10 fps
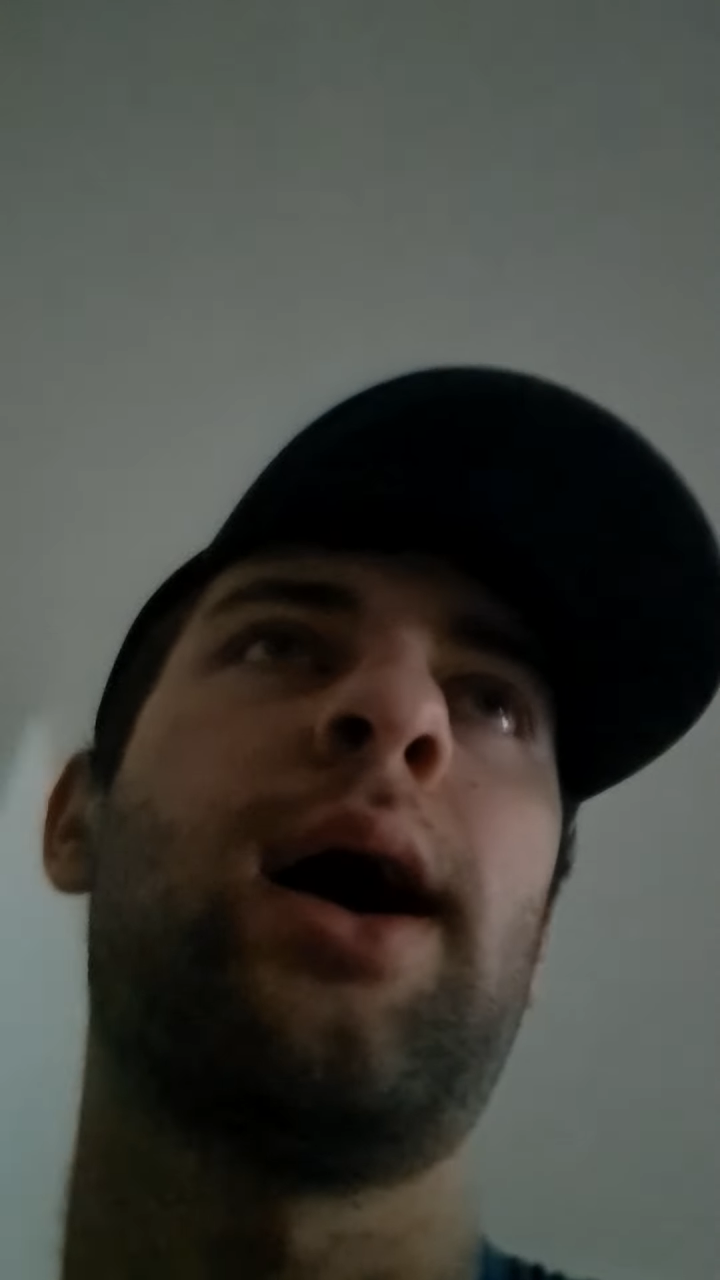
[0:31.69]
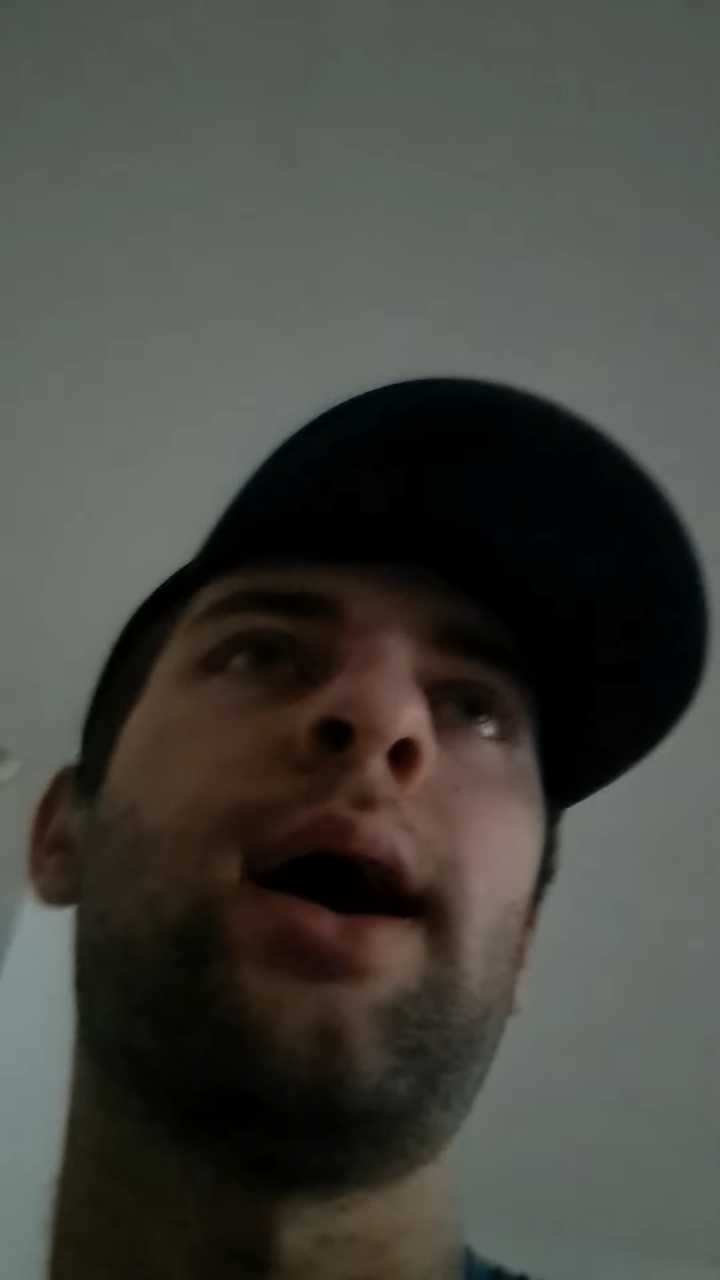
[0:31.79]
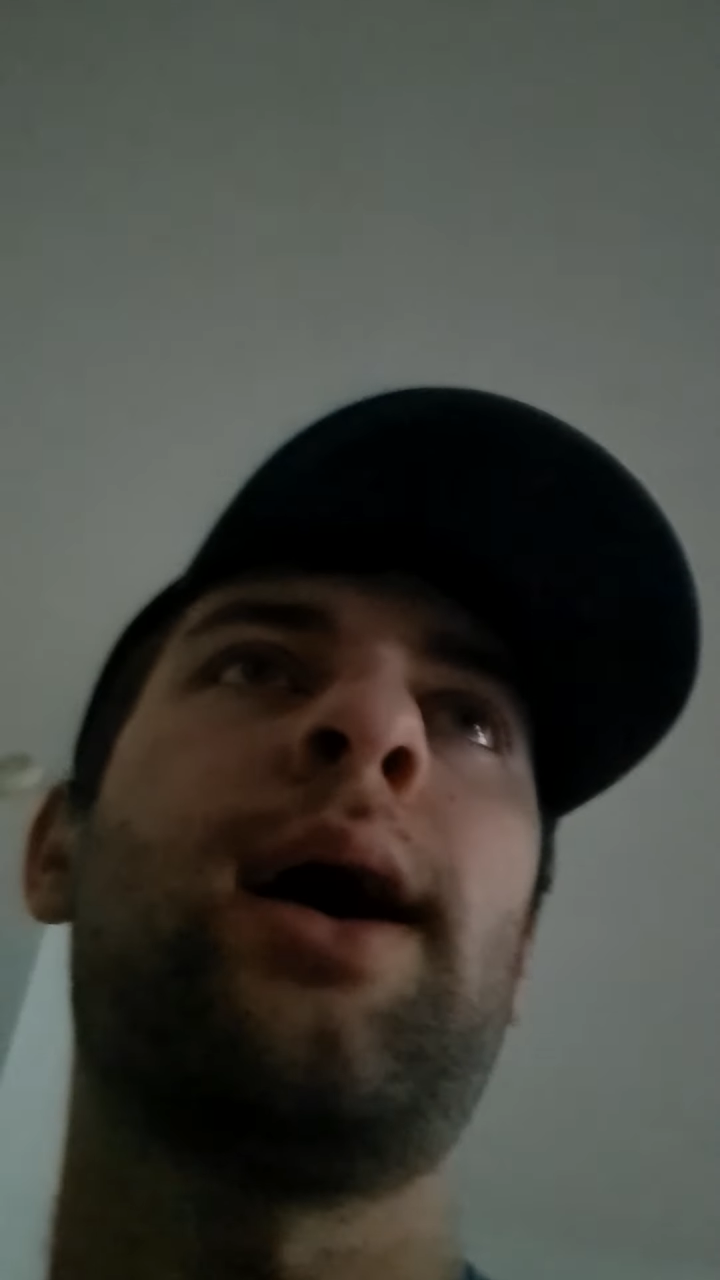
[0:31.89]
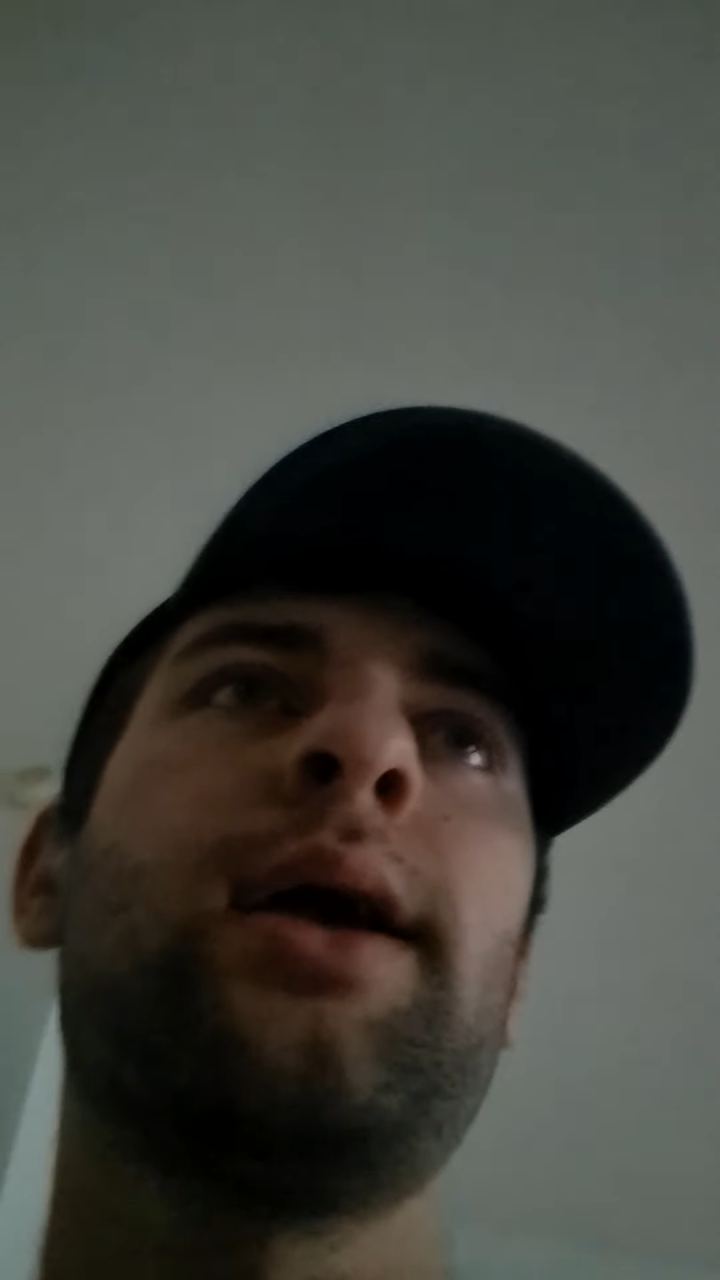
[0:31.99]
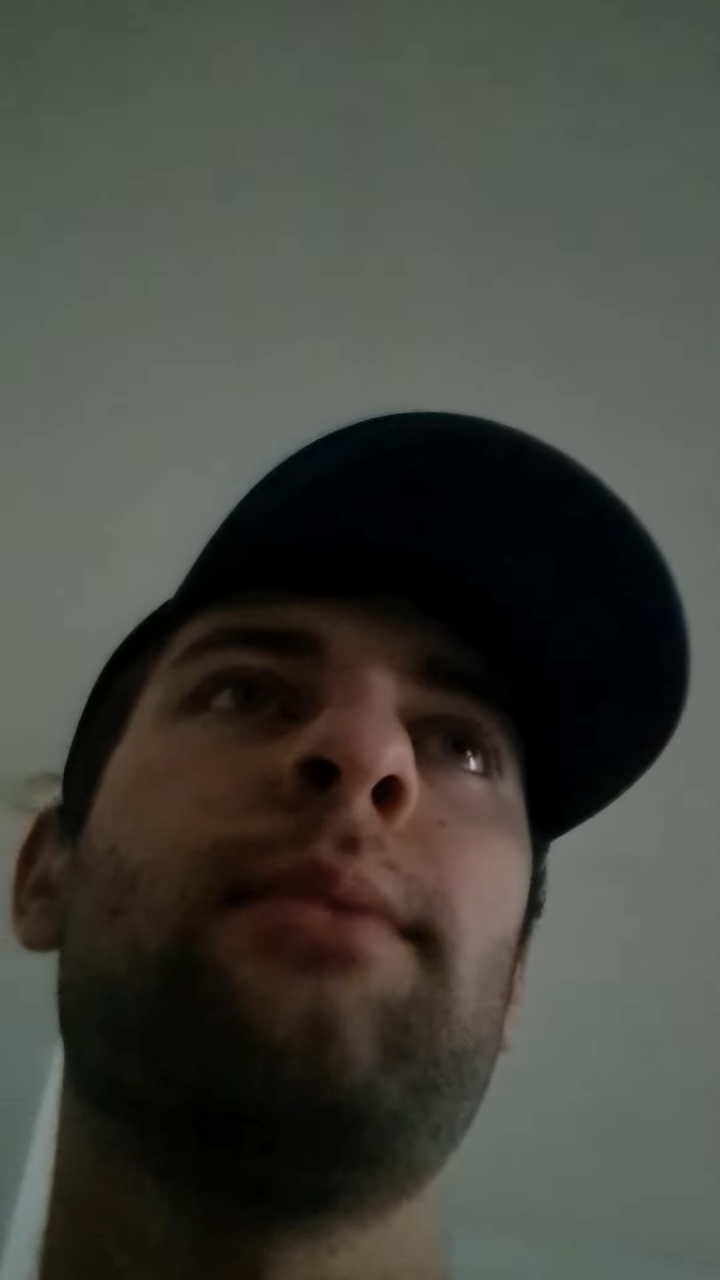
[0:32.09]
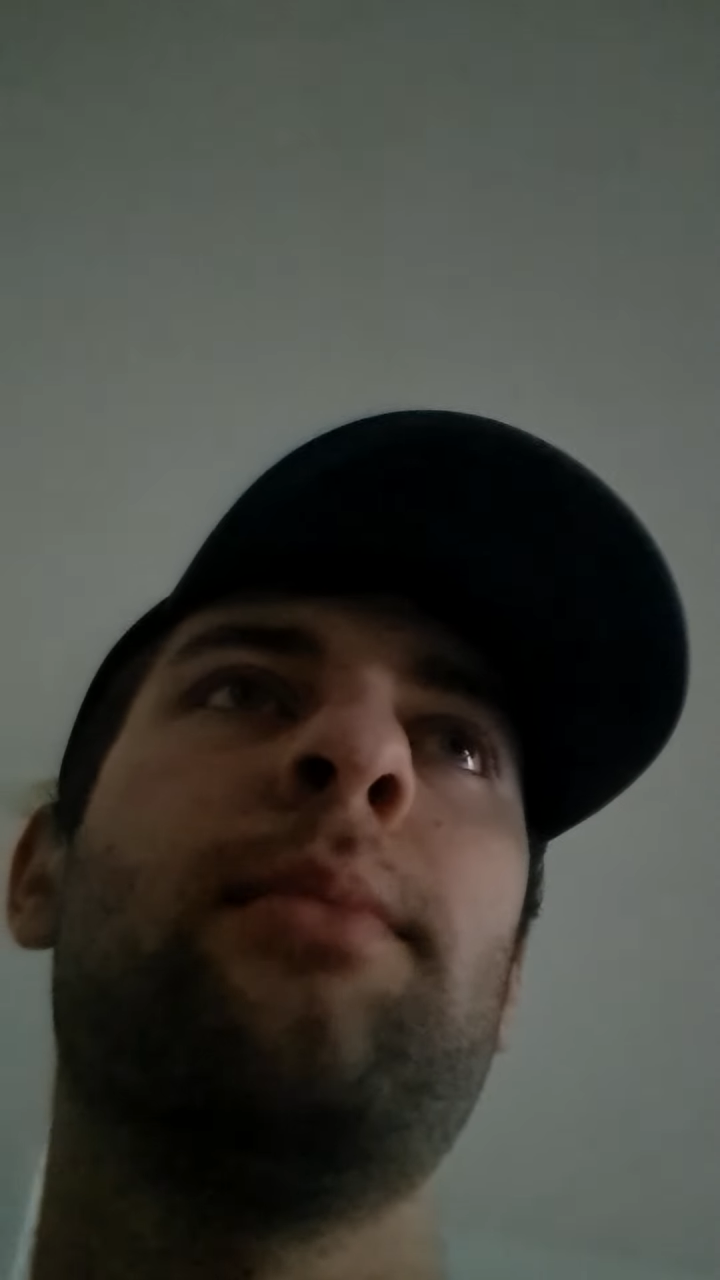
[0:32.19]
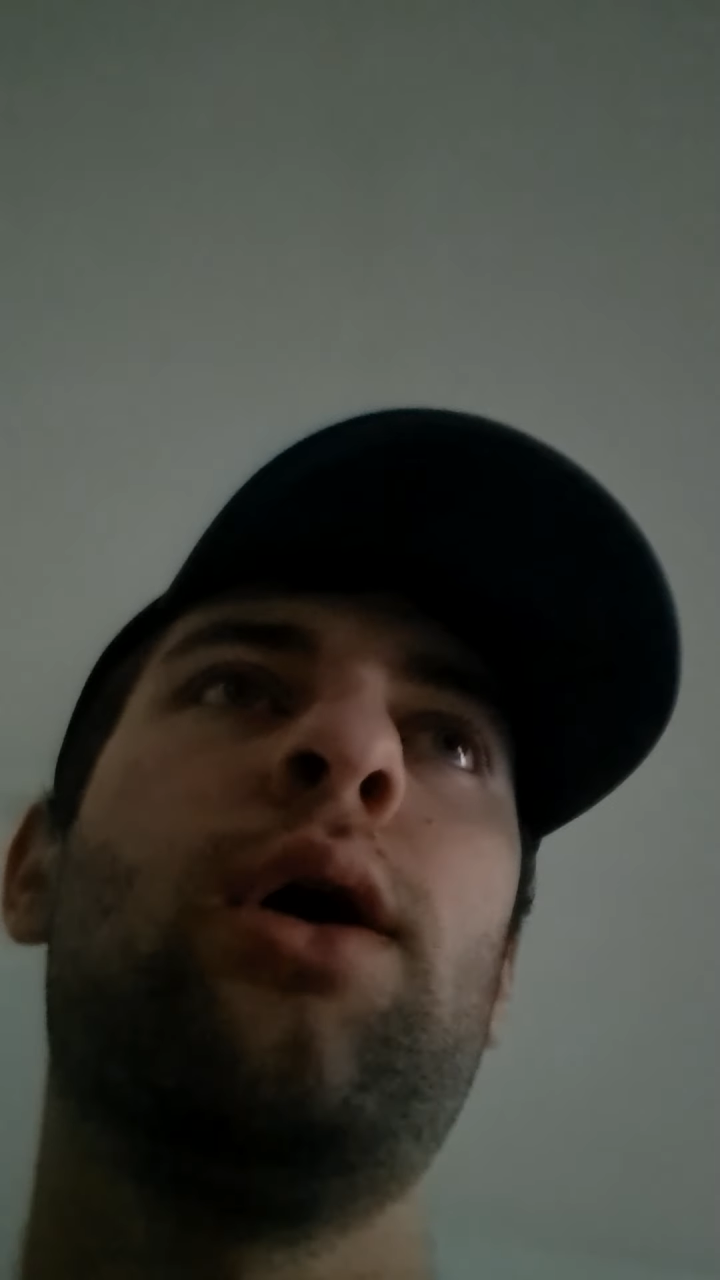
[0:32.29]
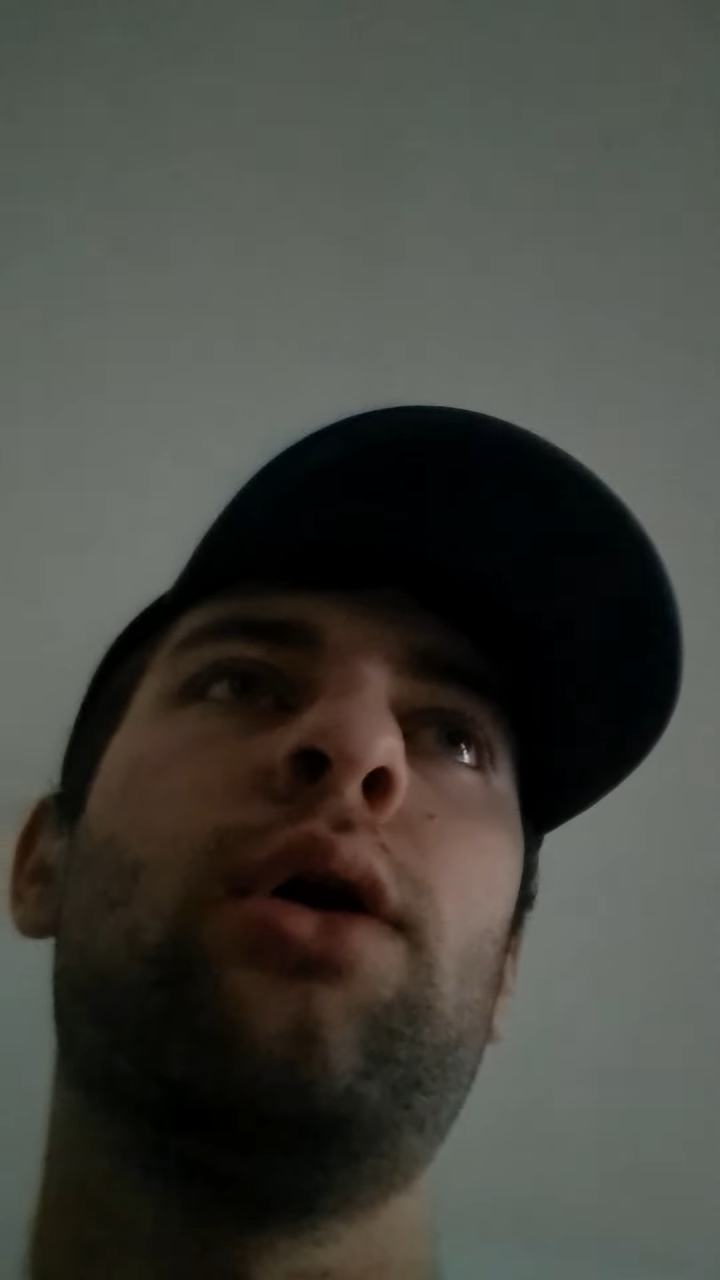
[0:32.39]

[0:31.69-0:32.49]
I am